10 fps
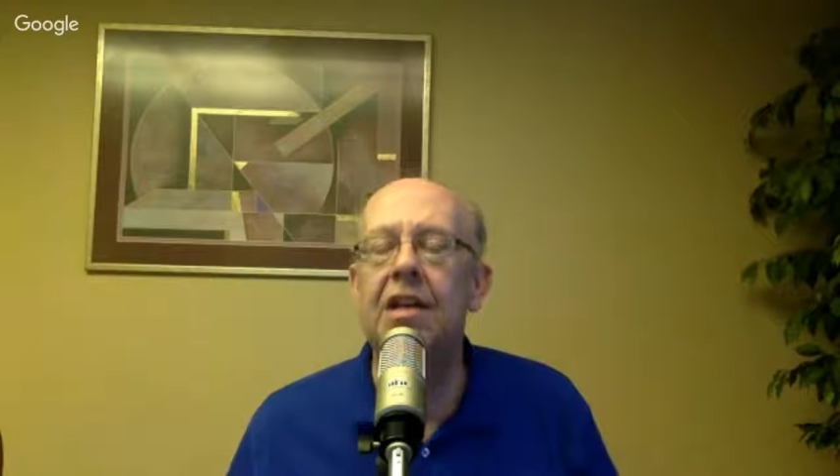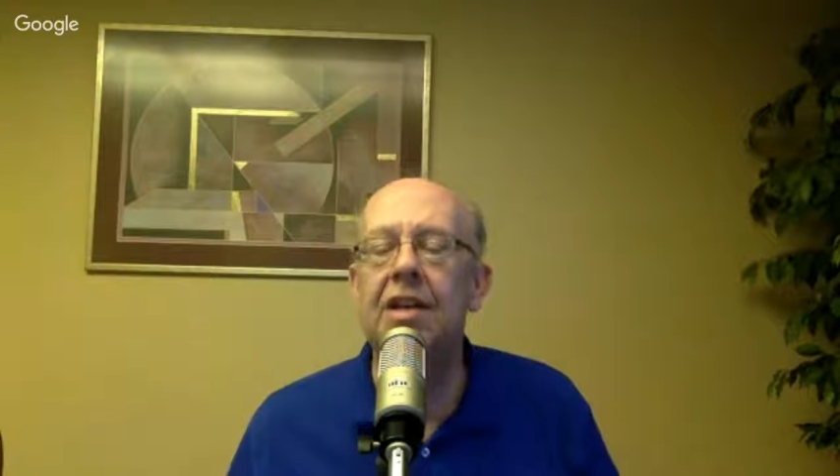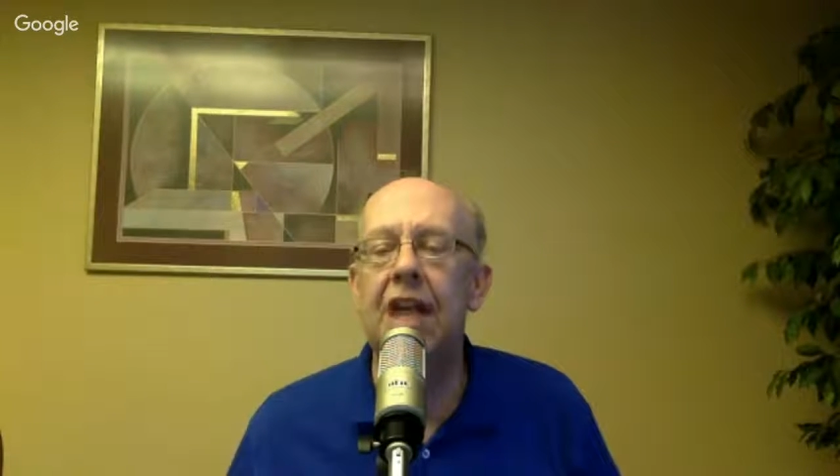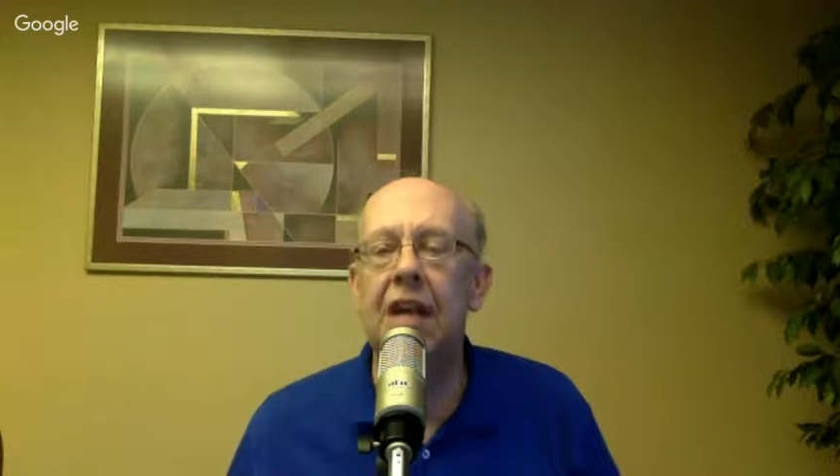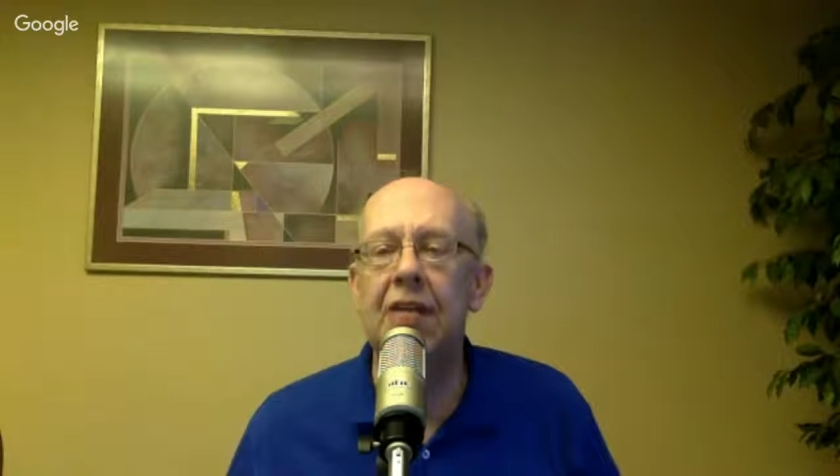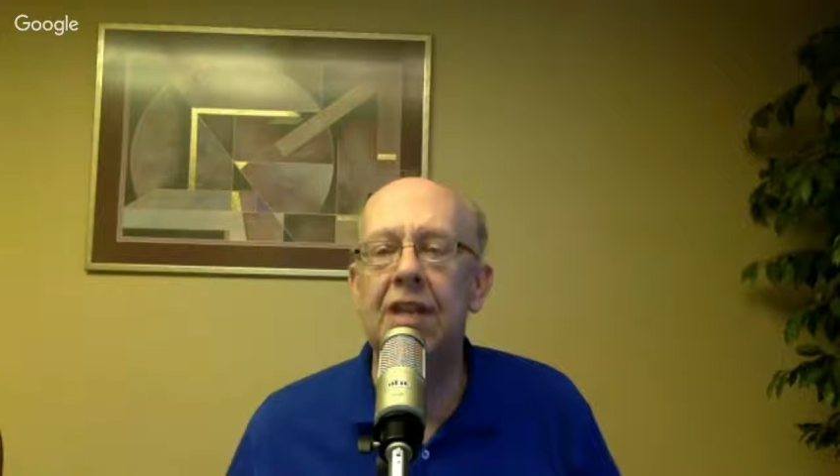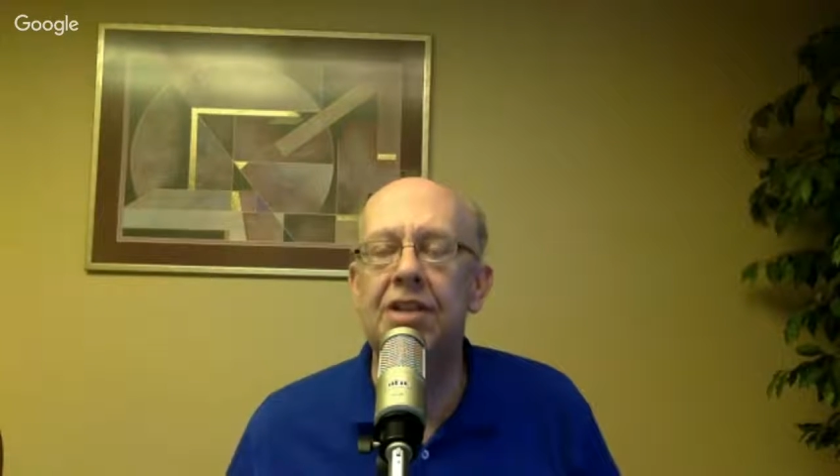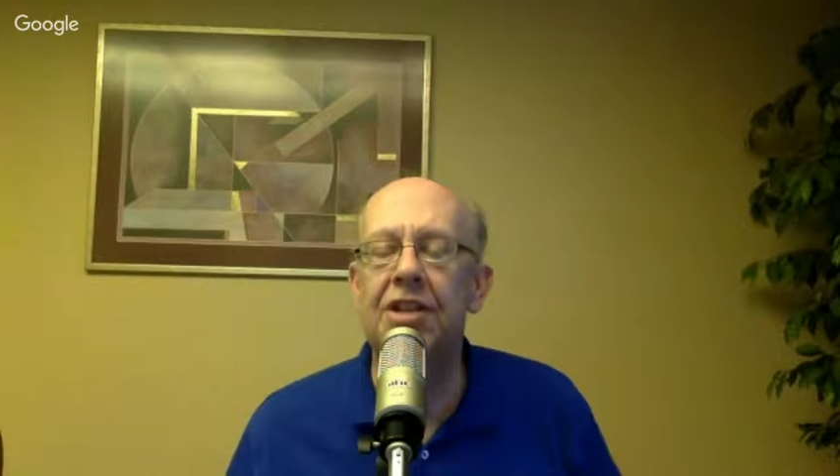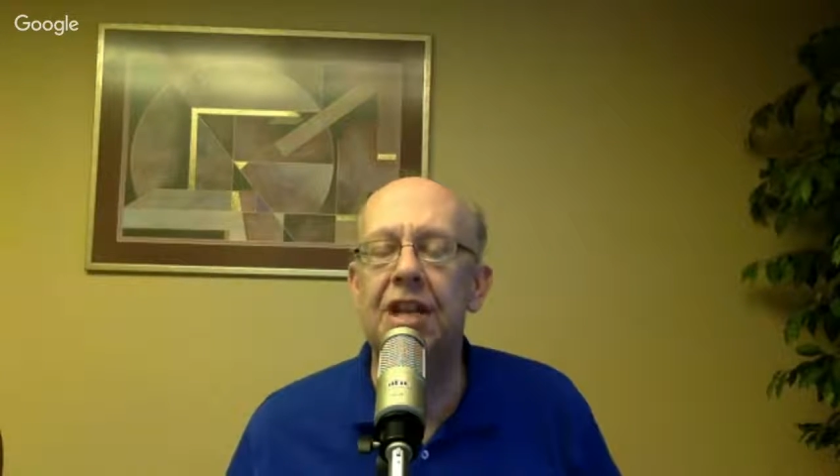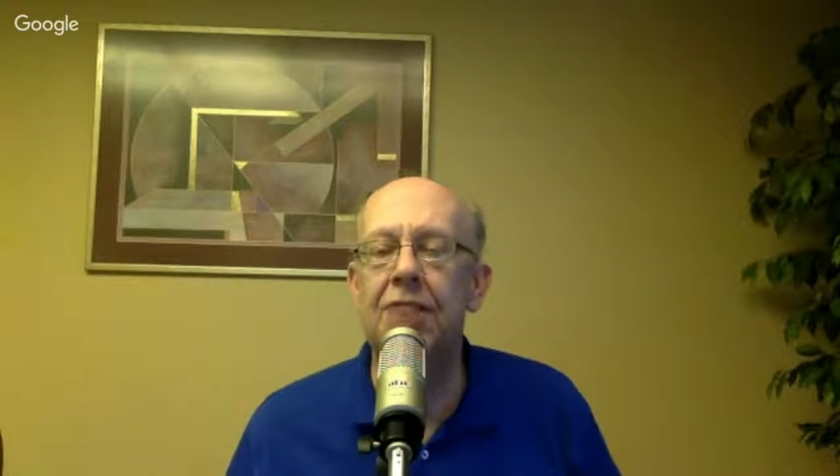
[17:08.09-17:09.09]
The IRS
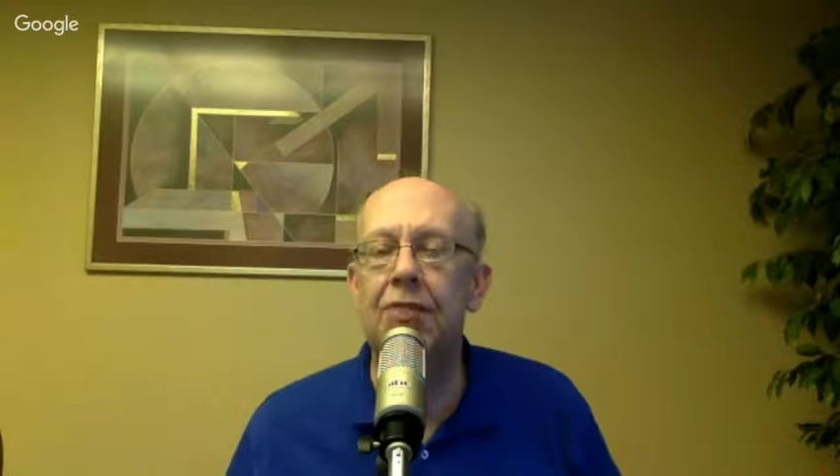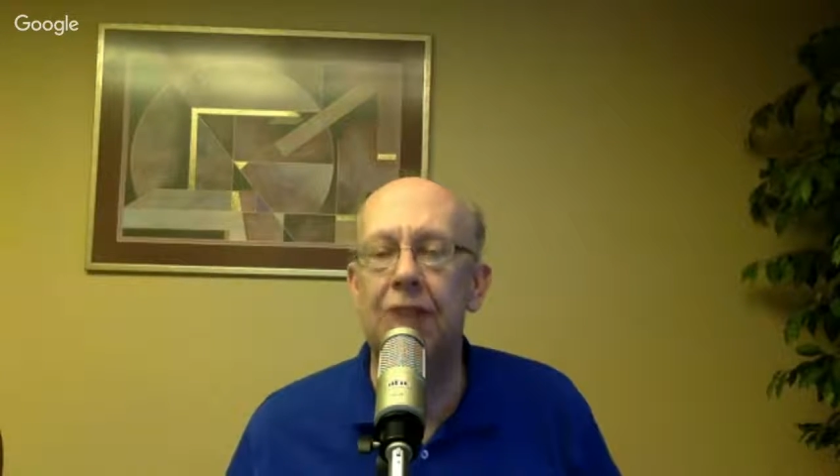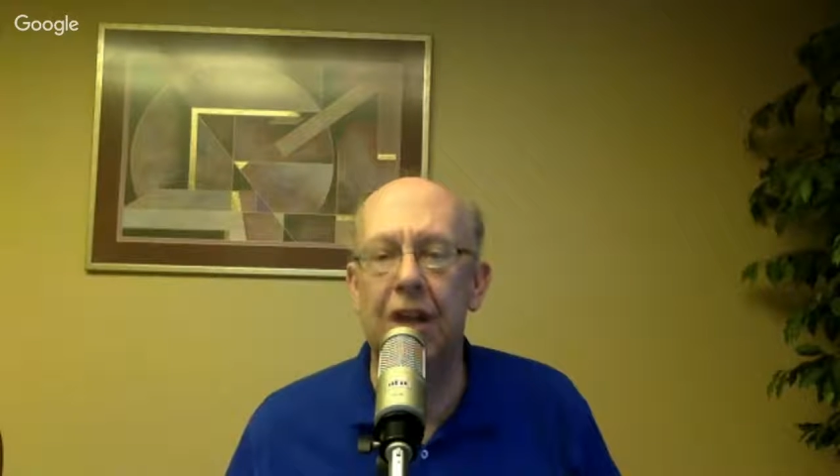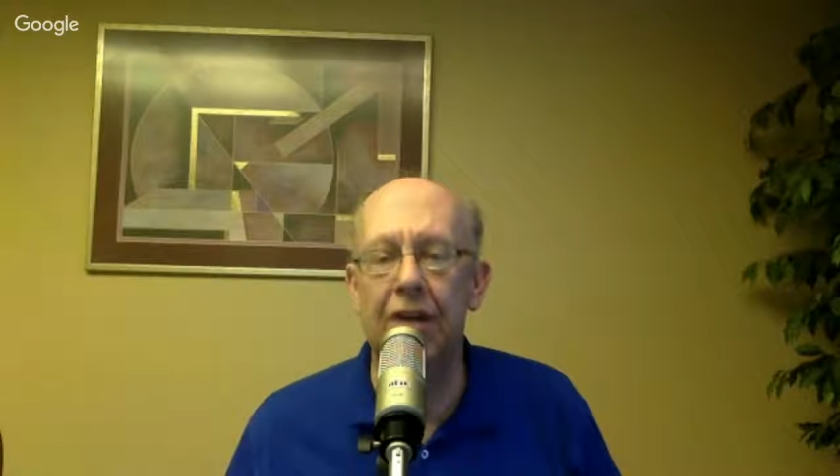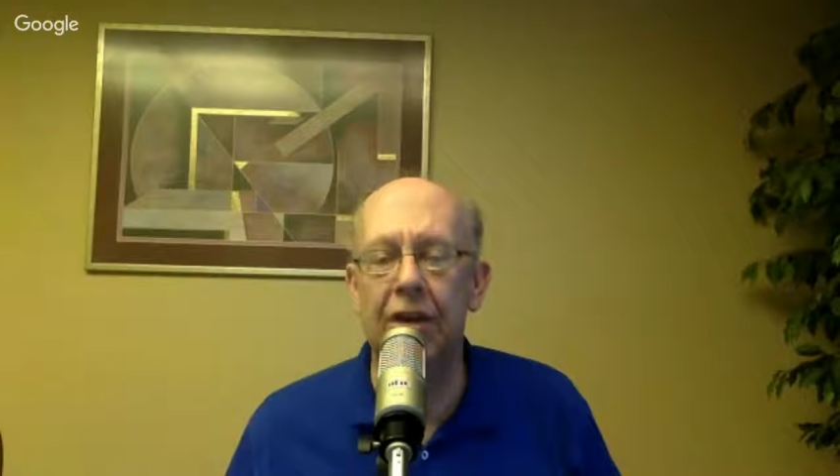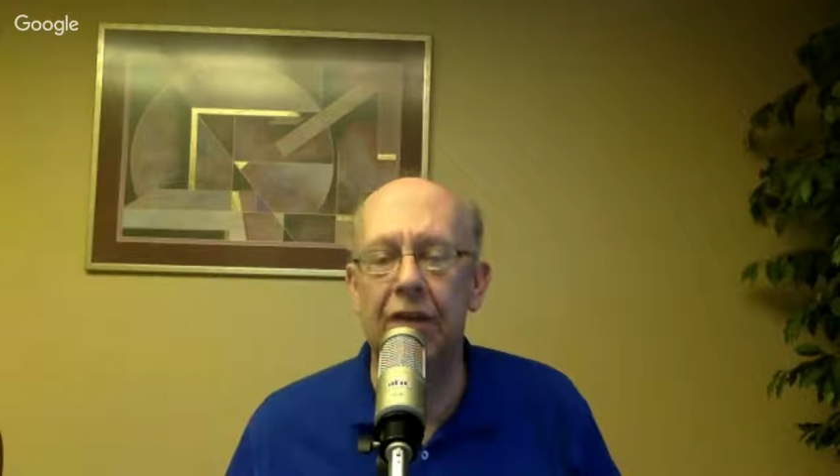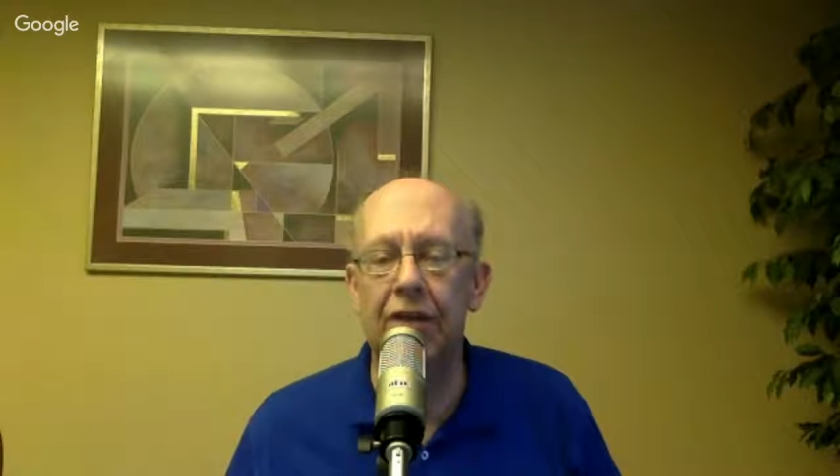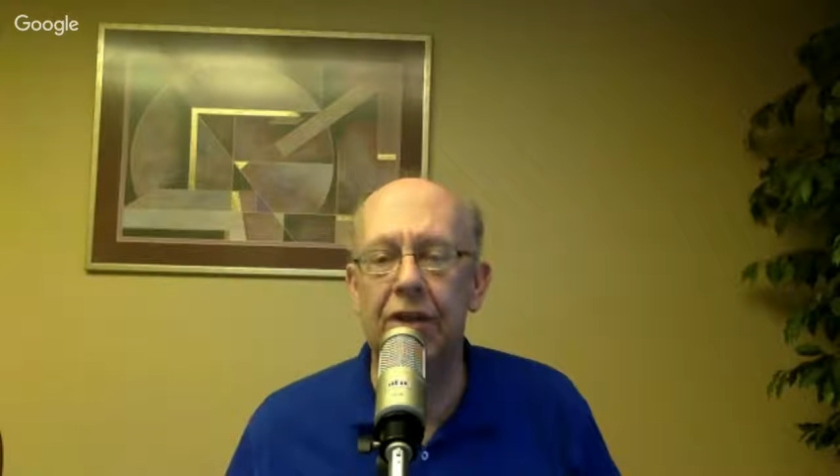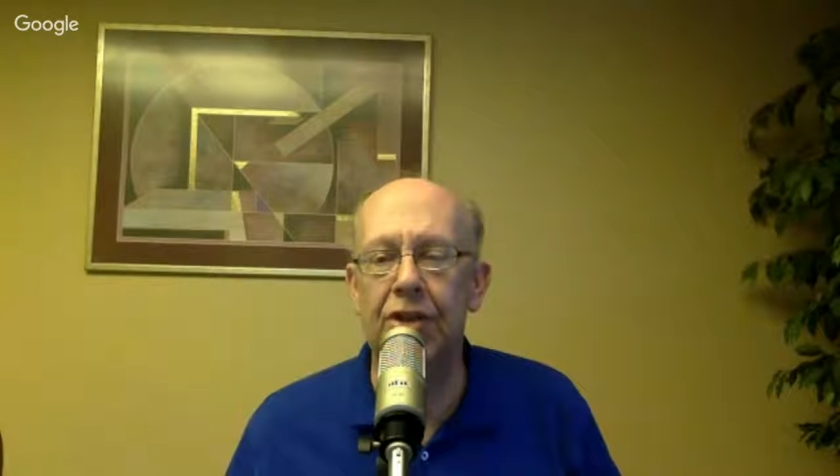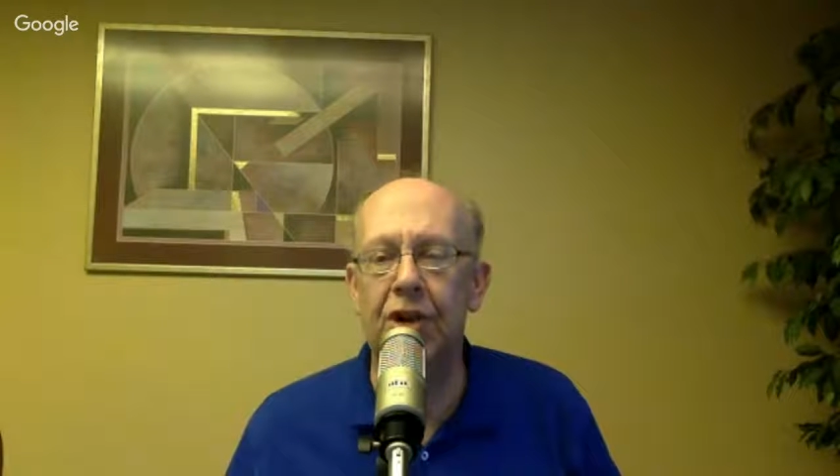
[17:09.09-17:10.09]
said, we're not going to give you
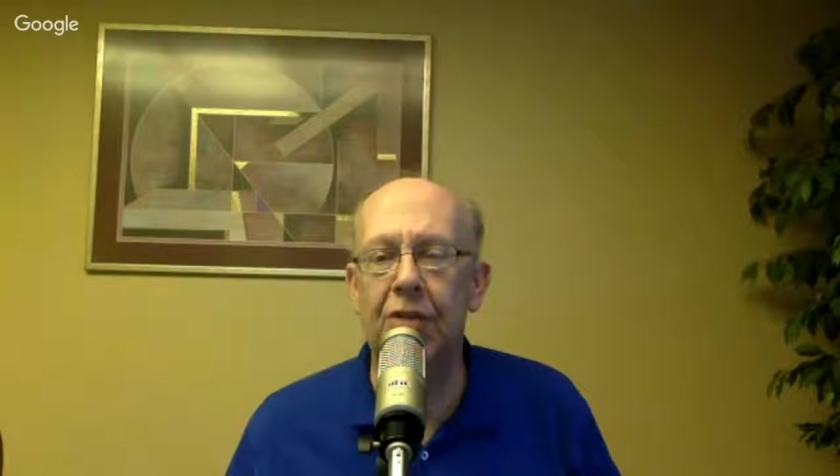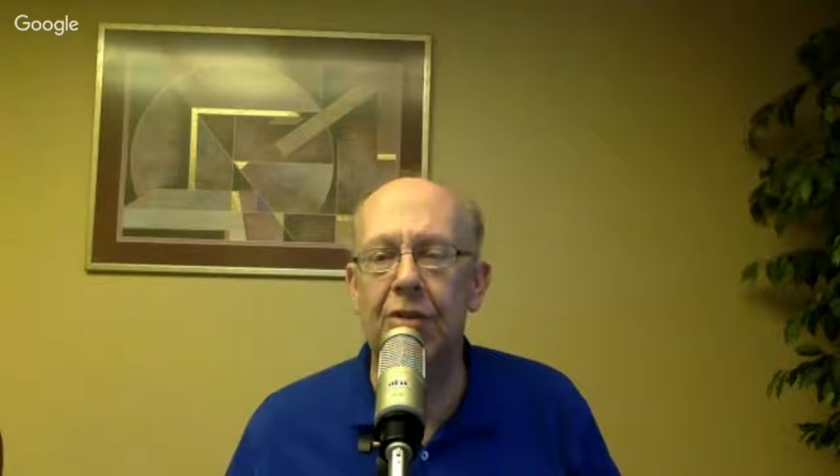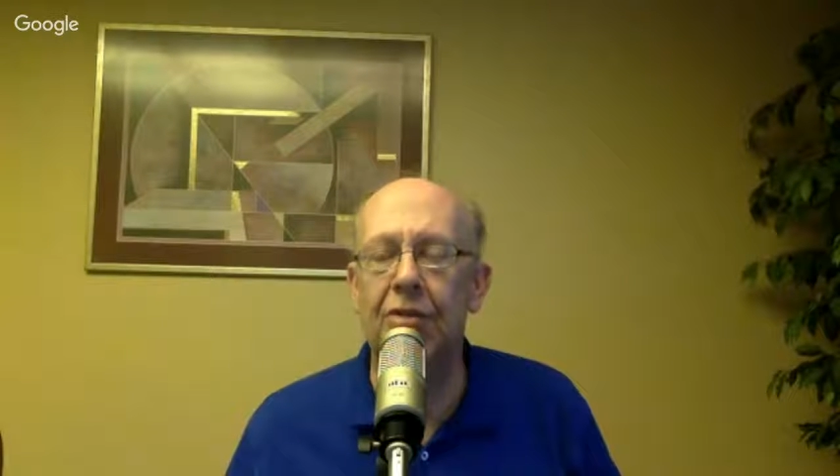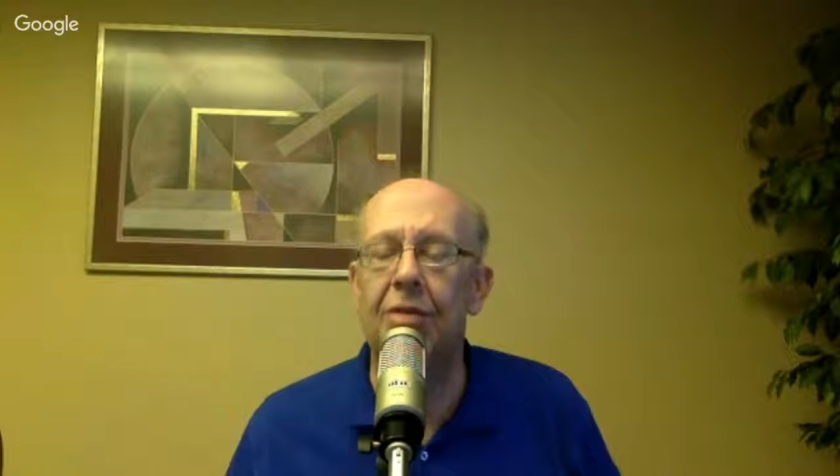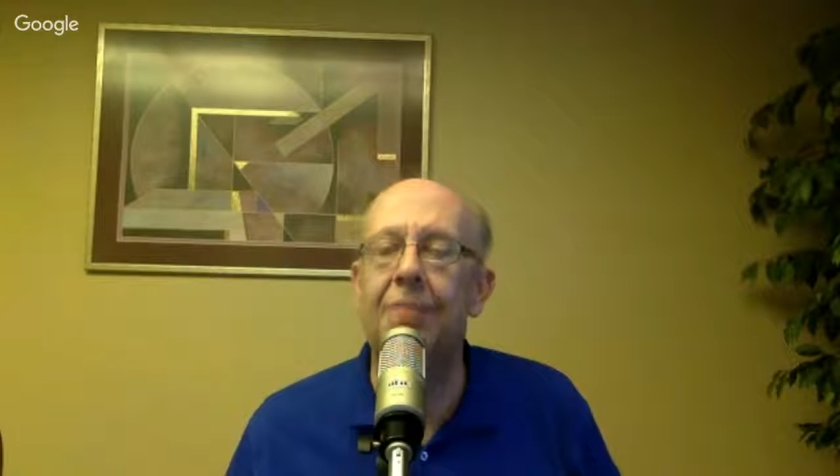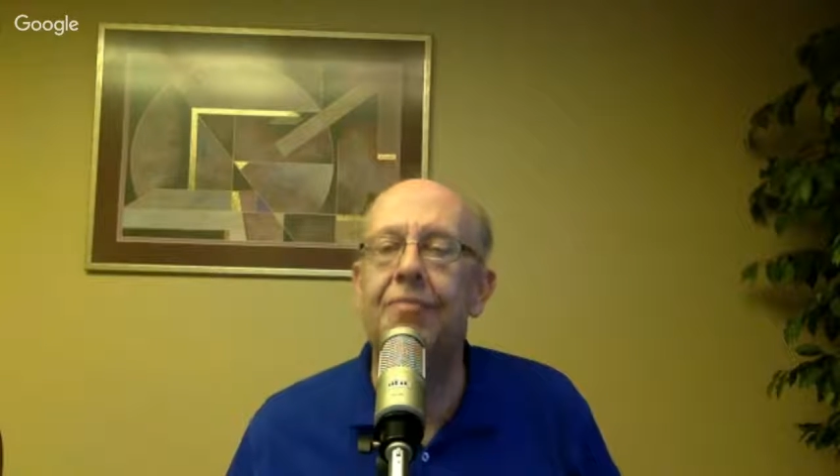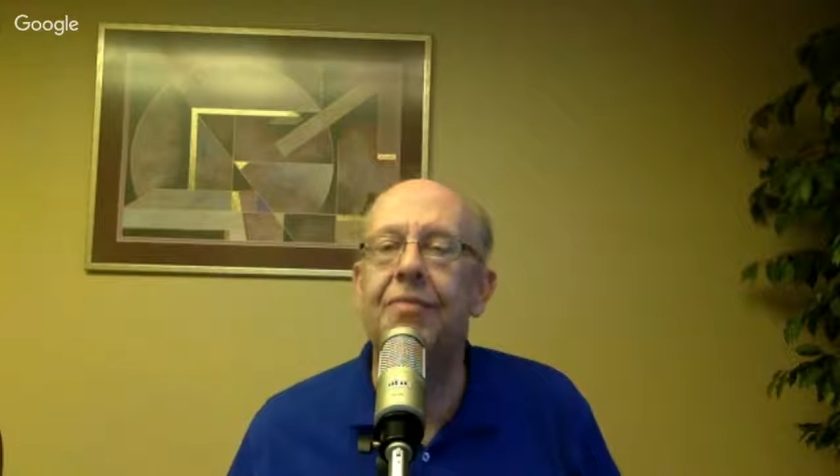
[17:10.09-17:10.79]
an installment agreement.